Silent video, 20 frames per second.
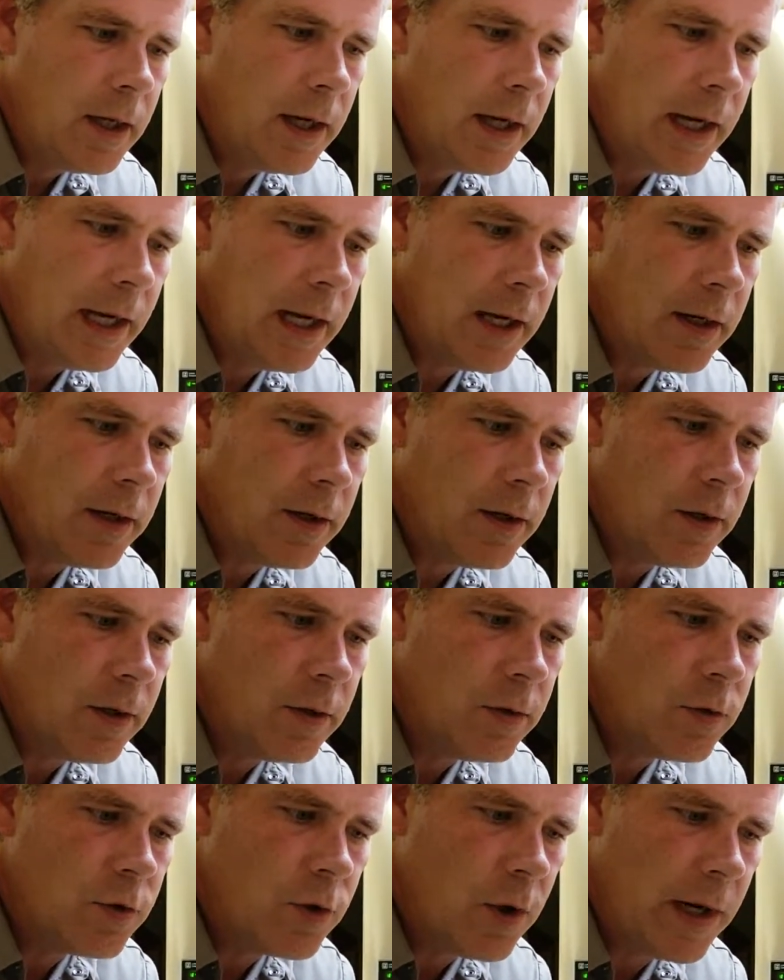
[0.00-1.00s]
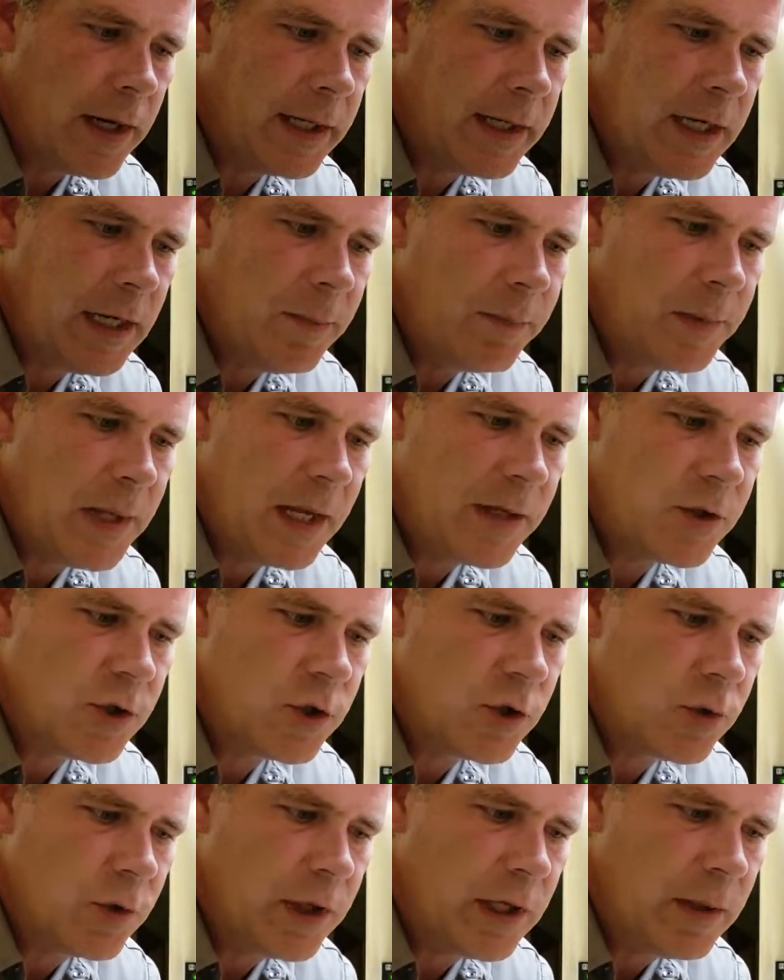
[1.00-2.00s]
And try and keep that
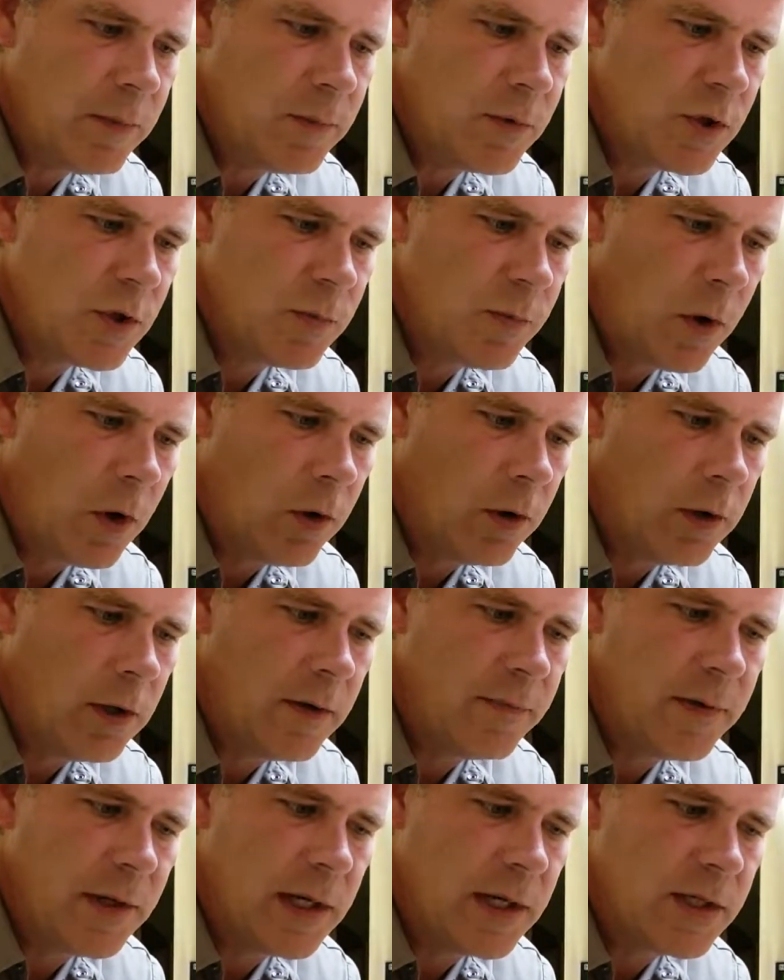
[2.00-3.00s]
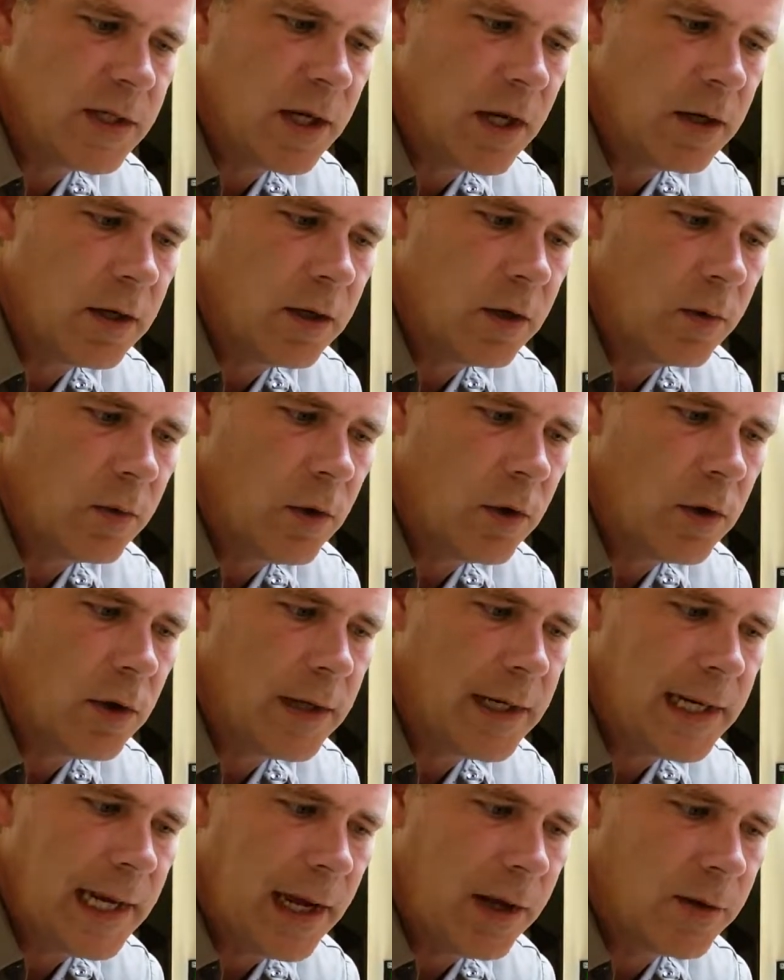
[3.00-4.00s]
stream small enough that it's not going to run on
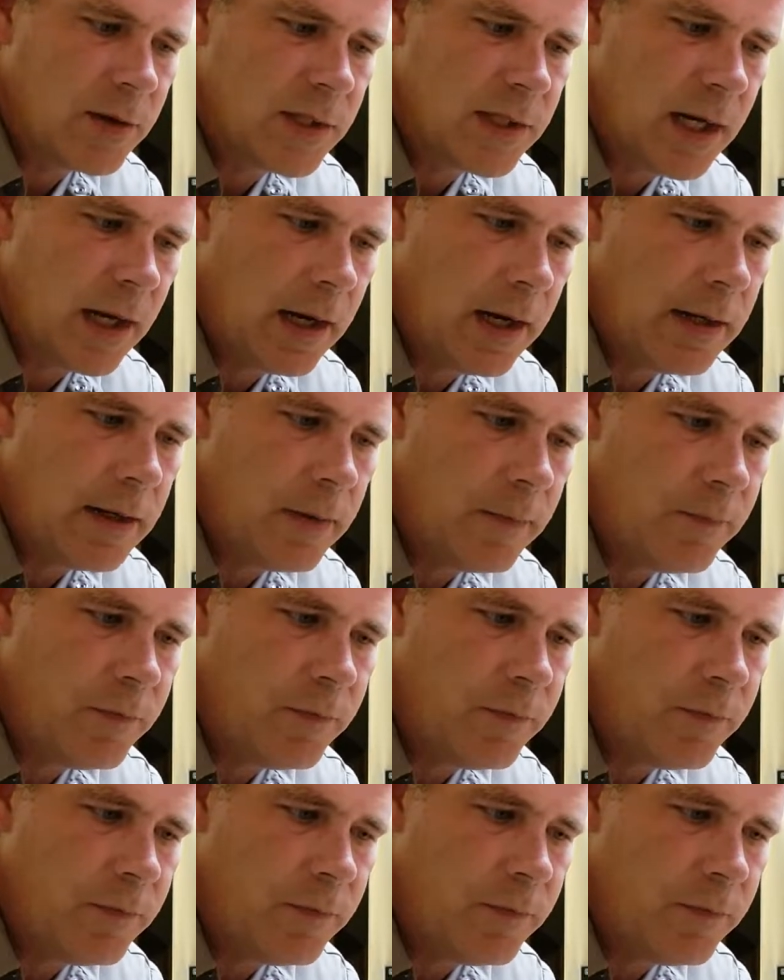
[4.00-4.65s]
the outside.